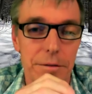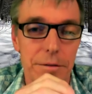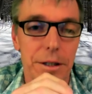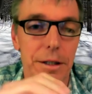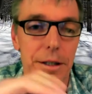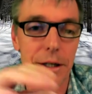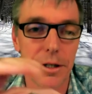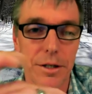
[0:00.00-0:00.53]
river
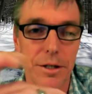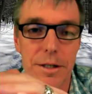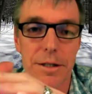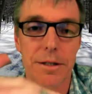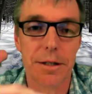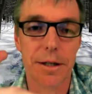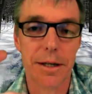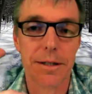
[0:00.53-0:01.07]
conditions
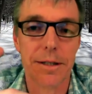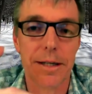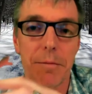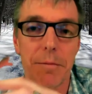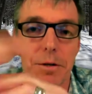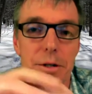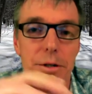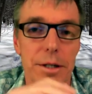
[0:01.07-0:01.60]
as, as,
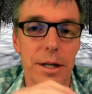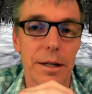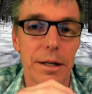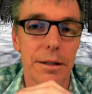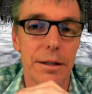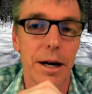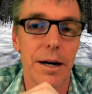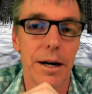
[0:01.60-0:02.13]
temperatures
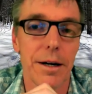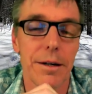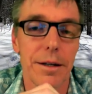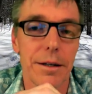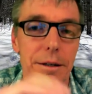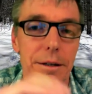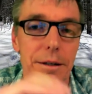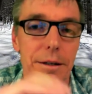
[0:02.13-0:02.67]
get higher
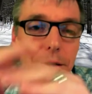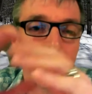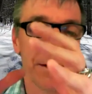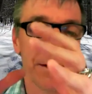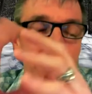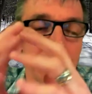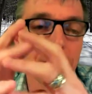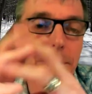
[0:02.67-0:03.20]
that you know they're
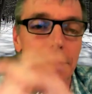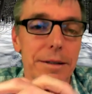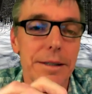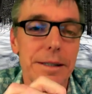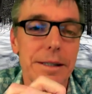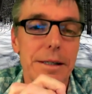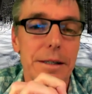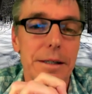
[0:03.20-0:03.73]
not going to
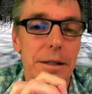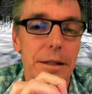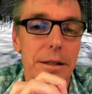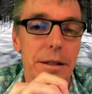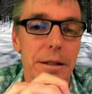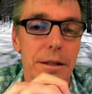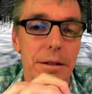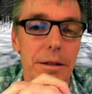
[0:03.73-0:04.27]

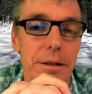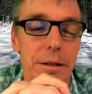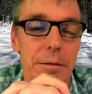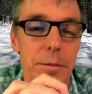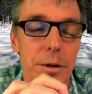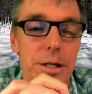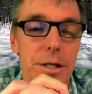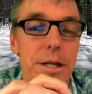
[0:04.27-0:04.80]

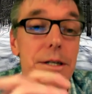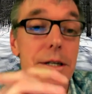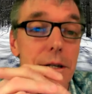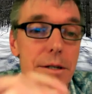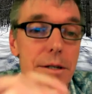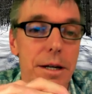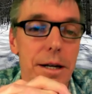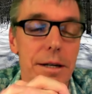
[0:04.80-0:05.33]
persist
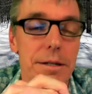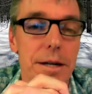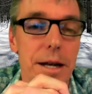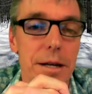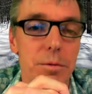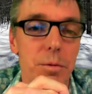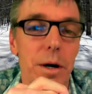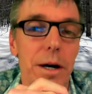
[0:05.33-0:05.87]
as, as,
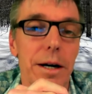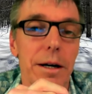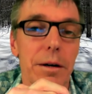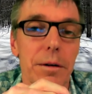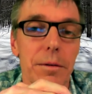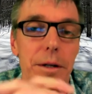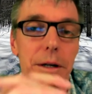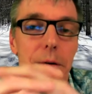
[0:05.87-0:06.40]
as
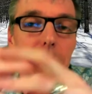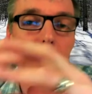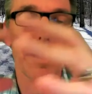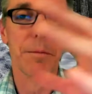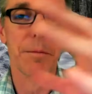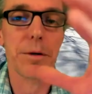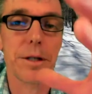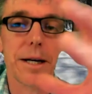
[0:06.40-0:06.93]
well. You know,
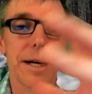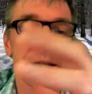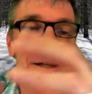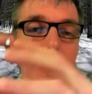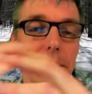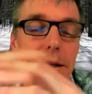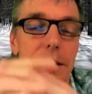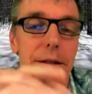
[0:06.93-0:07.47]
without
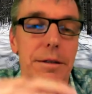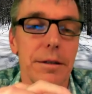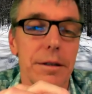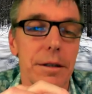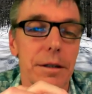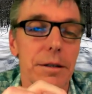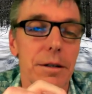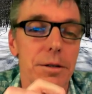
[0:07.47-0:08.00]
protecting the,
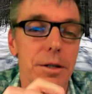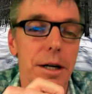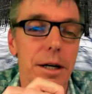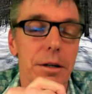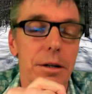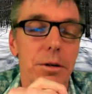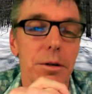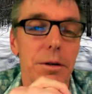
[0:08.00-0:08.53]
the, those
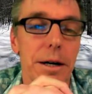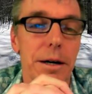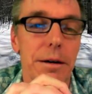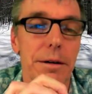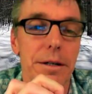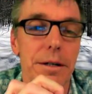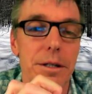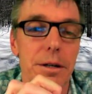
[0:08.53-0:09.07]
kind of core
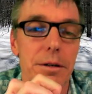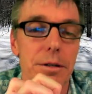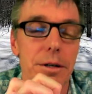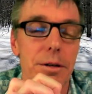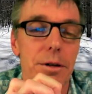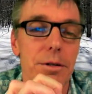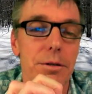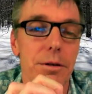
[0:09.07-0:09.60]
areas. So
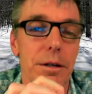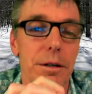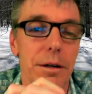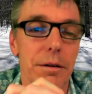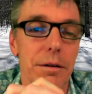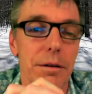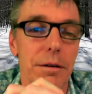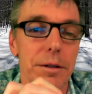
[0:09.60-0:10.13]
so those are
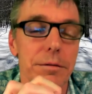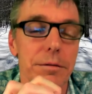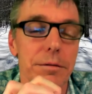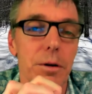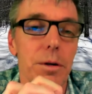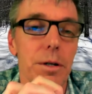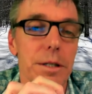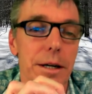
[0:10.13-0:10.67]
our, our real
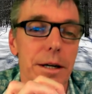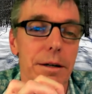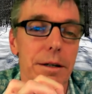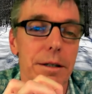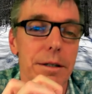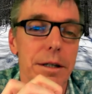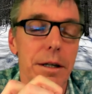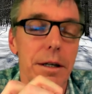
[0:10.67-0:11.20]
focus
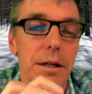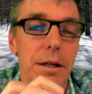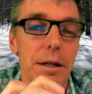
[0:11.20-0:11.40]
areas.